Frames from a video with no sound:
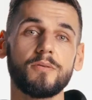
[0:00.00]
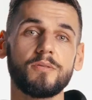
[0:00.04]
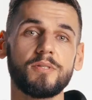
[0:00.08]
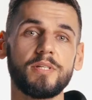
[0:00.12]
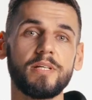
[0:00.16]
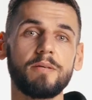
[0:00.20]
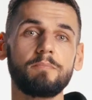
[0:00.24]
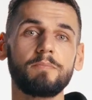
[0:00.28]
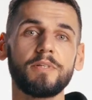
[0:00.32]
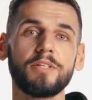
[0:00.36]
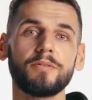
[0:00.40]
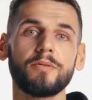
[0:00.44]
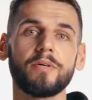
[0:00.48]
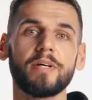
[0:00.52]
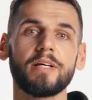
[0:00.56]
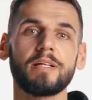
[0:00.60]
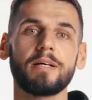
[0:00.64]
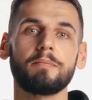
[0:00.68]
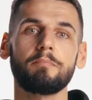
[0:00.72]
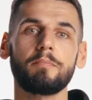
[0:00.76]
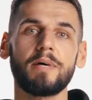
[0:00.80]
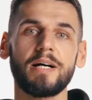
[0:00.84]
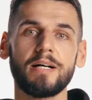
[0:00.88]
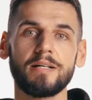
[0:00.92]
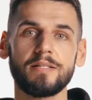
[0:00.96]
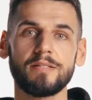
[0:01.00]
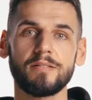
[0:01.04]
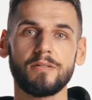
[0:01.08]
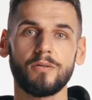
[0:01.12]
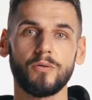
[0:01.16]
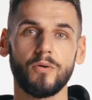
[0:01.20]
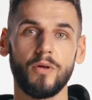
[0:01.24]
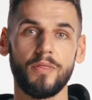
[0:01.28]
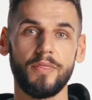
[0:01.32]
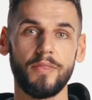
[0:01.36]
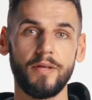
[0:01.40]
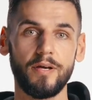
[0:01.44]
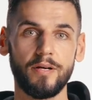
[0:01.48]
simply to get a max
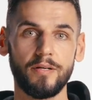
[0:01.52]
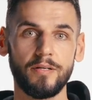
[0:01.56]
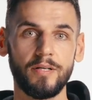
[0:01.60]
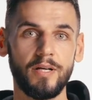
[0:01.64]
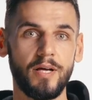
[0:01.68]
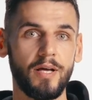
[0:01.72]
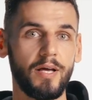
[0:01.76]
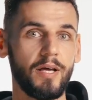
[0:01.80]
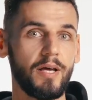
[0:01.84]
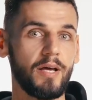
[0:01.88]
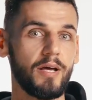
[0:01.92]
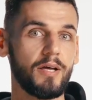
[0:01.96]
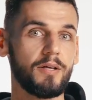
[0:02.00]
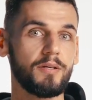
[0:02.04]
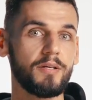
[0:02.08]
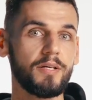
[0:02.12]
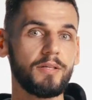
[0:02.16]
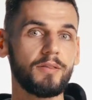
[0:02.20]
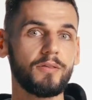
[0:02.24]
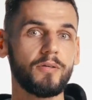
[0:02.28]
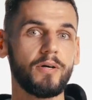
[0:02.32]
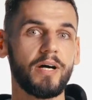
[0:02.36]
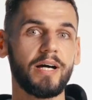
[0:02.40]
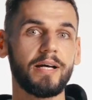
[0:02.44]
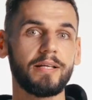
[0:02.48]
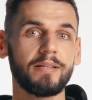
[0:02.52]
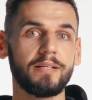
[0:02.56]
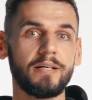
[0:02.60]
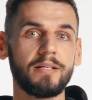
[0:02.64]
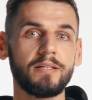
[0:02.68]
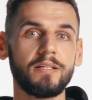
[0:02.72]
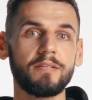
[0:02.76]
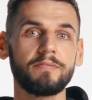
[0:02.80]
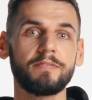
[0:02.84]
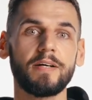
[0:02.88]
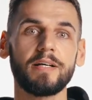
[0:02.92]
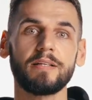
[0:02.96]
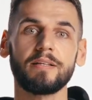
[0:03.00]
score there, you need to
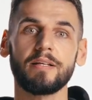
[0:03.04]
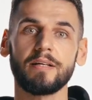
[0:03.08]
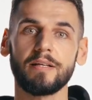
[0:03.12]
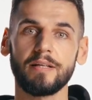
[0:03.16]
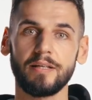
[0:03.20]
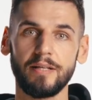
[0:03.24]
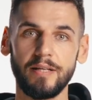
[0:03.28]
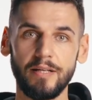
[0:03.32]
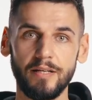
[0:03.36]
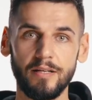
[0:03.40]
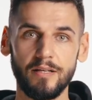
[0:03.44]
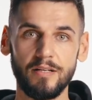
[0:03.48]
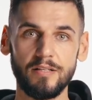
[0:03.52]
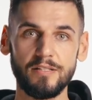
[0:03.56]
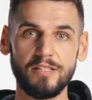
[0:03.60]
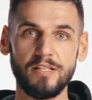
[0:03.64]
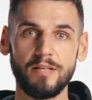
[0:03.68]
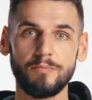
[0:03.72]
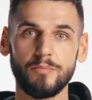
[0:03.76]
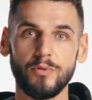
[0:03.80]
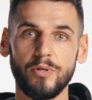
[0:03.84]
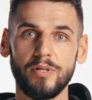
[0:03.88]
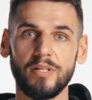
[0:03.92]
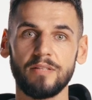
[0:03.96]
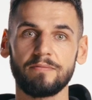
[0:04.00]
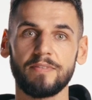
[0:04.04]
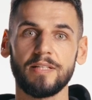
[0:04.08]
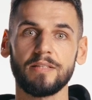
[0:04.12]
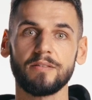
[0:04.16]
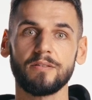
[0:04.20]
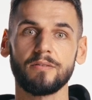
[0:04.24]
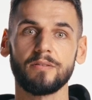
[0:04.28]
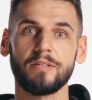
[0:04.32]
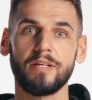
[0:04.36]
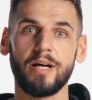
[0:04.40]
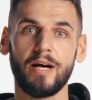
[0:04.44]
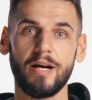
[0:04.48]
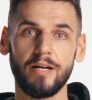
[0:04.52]
identify the key concept relevant
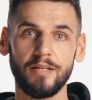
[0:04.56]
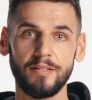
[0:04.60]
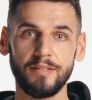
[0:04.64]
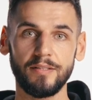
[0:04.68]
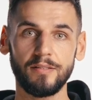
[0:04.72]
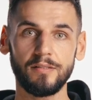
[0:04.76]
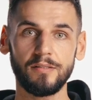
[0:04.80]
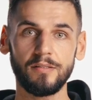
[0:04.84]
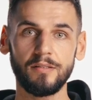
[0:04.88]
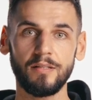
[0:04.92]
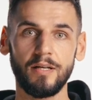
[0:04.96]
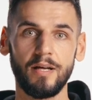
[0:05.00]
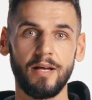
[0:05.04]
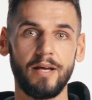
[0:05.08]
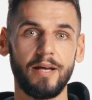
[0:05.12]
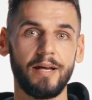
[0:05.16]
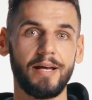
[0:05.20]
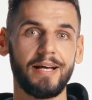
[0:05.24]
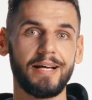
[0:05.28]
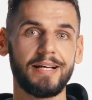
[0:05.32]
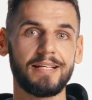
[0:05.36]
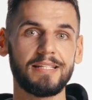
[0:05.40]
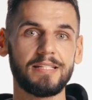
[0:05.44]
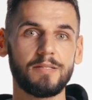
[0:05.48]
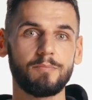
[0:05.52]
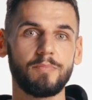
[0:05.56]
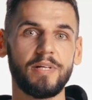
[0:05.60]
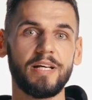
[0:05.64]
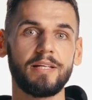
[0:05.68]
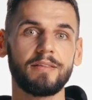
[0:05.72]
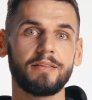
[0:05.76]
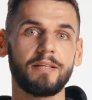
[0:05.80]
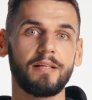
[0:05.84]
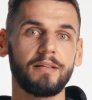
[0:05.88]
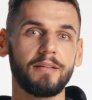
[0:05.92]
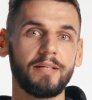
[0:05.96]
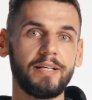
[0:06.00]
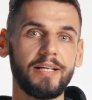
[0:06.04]
to the article,
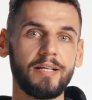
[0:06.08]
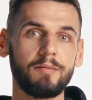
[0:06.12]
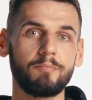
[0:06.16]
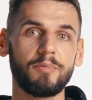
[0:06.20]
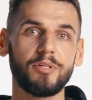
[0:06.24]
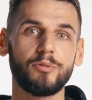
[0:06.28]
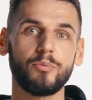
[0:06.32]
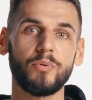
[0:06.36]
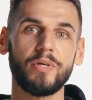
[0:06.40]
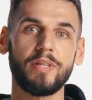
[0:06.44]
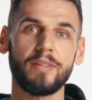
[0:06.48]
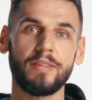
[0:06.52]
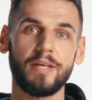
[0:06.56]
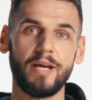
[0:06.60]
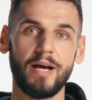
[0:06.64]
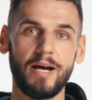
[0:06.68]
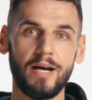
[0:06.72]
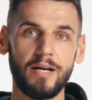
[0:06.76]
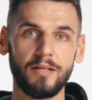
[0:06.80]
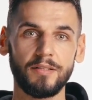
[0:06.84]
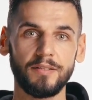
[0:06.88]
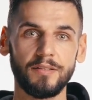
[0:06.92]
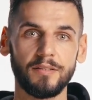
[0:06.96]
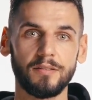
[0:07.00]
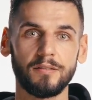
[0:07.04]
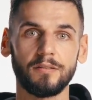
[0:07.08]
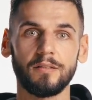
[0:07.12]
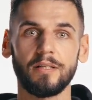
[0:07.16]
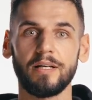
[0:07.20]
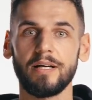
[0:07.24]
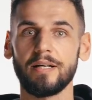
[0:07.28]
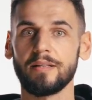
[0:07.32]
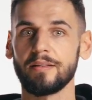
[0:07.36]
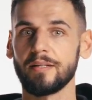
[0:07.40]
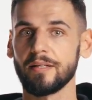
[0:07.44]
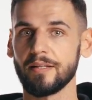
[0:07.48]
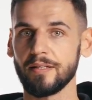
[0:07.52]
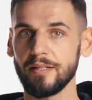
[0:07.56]
explain the link between the article
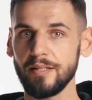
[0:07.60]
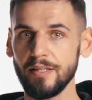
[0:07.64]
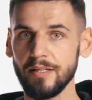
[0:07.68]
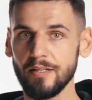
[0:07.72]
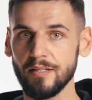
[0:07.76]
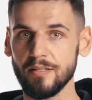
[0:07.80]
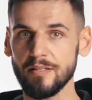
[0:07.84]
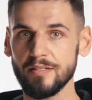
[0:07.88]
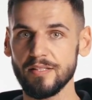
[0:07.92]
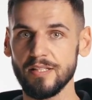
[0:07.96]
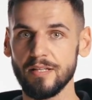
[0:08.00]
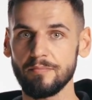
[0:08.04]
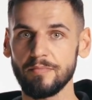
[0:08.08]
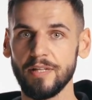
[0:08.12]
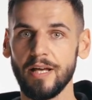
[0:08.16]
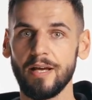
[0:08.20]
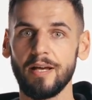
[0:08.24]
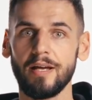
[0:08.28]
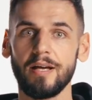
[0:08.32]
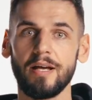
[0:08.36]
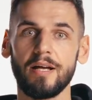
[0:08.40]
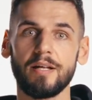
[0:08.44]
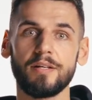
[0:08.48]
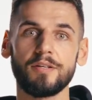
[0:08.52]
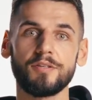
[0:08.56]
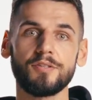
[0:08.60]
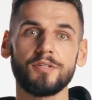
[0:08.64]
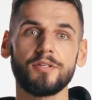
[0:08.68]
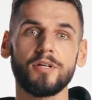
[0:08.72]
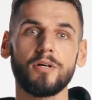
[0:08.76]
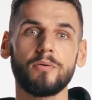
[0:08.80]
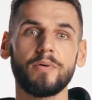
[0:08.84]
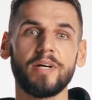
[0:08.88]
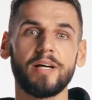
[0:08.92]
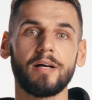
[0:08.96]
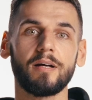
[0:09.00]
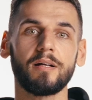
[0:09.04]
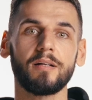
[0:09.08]
and the key concept, and
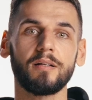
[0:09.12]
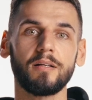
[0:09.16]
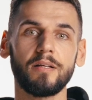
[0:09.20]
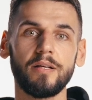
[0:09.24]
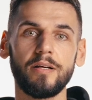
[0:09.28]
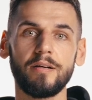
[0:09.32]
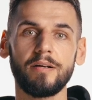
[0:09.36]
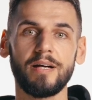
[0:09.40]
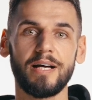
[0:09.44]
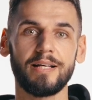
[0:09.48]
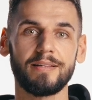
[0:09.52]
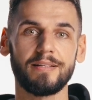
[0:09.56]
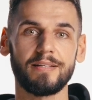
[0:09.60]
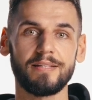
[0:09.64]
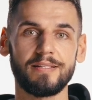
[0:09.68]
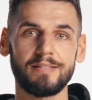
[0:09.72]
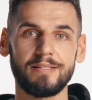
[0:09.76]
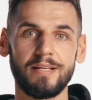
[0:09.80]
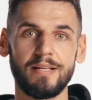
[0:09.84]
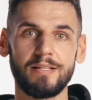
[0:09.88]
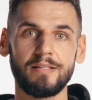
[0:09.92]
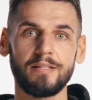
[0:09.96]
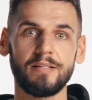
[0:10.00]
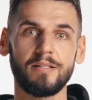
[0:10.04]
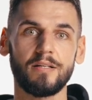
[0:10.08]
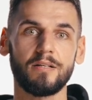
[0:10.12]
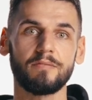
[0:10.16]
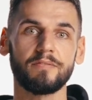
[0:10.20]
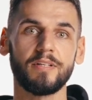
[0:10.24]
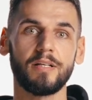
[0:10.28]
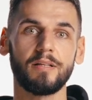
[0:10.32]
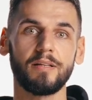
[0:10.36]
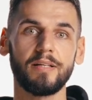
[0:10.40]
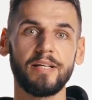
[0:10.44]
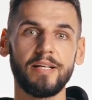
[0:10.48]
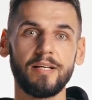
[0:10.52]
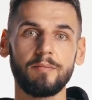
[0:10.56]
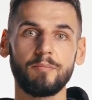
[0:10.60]
show a clear understanding of
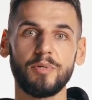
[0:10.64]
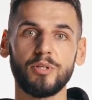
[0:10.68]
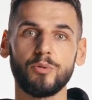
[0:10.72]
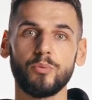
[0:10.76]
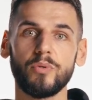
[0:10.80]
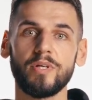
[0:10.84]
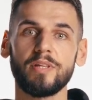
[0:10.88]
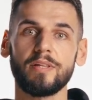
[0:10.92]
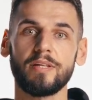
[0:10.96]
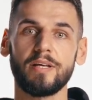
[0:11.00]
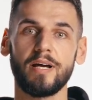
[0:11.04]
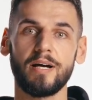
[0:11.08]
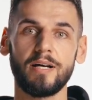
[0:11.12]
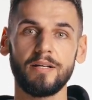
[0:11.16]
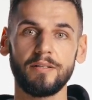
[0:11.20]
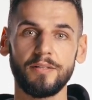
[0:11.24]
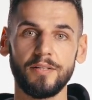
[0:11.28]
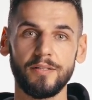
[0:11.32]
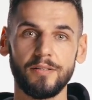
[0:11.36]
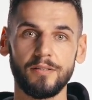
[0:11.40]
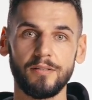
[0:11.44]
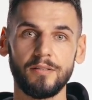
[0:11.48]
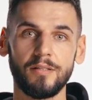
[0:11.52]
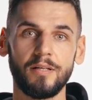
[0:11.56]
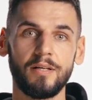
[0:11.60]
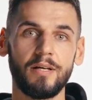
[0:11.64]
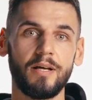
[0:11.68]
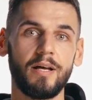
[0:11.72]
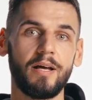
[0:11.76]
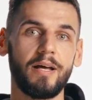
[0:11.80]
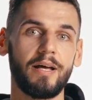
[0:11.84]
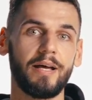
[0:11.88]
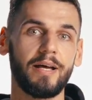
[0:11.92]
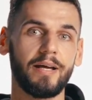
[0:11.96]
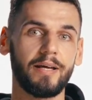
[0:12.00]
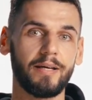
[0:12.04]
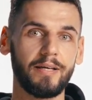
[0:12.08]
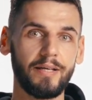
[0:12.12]
the link between the article,
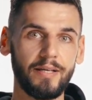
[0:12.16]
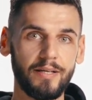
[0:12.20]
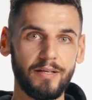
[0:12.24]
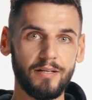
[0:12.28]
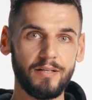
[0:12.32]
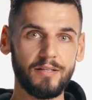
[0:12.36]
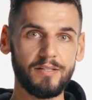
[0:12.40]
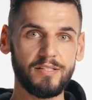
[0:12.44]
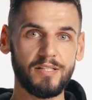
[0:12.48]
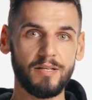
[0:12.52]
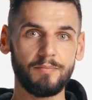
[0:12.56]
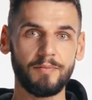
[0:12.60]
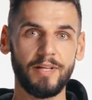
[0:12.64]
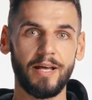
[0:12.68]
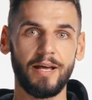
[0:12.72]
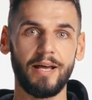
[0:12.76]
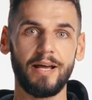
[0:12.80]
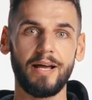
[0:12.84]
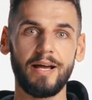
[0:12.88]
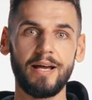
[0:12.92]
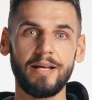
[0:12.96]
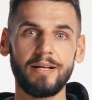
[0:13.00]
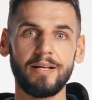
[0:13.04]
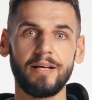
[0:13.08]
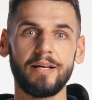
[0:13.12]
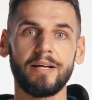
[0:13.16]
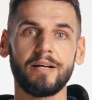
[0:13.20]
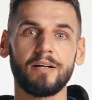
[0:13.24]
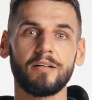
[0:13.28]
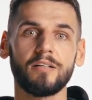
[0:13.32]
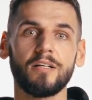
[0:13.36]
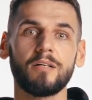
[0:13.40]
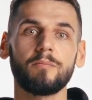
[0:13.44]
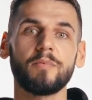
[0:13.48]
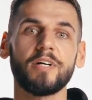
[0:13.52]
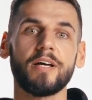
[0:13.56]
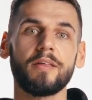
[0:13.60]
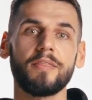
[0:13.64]
a key concept, and
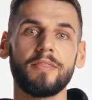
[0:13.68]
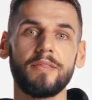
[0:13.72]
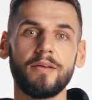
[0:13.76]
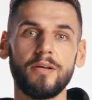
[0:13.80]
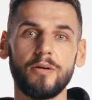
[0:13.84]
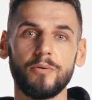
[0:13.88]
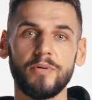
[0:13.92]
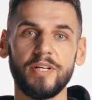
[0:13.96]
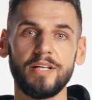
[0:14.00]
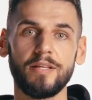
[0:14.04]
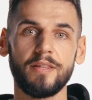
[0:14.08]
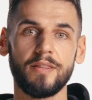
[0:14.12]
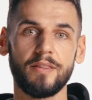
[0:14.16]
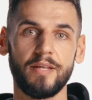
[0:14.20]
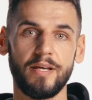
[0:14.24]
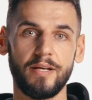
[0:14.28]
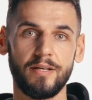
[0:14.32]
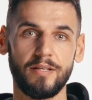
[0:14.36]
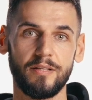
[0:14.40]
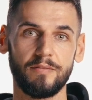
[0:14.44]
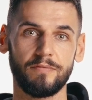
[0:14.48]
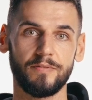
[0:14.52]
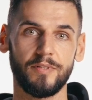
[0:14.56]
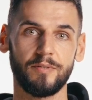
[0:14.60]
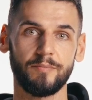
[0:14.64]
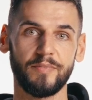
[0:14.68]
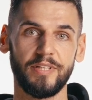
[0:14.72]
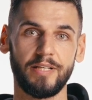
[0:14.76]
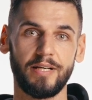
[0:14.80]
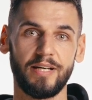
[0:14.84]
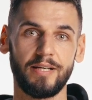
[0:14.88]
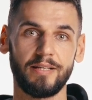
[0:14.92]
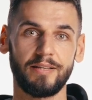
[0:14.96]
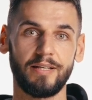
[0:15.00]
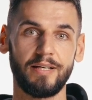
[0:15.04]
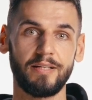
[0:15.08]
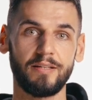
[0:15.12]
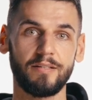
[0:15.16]
economic theory taken from the
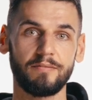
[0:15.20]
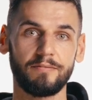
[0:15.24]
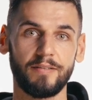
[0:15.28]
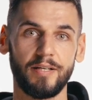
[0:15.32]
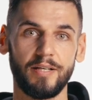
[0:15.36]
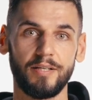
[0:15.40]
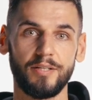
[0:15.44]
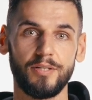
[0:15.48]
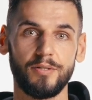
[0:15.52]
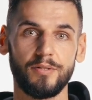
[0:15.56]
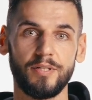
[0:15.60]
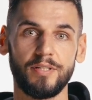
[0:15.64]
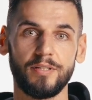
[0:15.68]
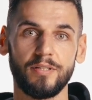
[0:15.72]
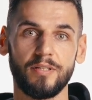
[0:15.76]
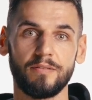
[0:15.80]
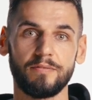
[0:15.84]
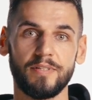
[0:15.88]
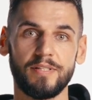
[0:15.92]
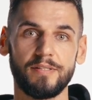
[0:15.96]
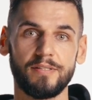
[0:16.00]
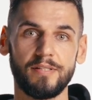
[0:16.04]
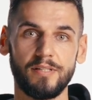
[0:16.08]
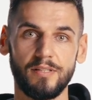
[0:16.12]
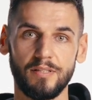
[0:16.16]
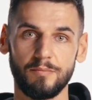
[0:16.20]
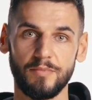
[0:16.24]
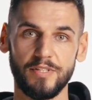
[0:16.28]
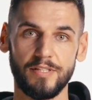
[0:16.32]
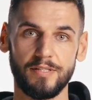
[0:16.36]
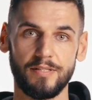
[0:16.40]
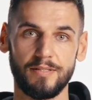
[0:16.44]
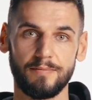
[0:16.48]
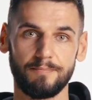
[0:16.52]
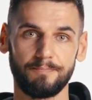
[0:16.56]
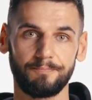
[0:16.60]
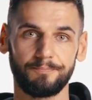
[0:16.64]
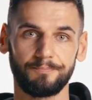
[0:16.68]
identify unit of the
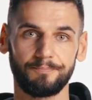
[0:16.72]
syllabus.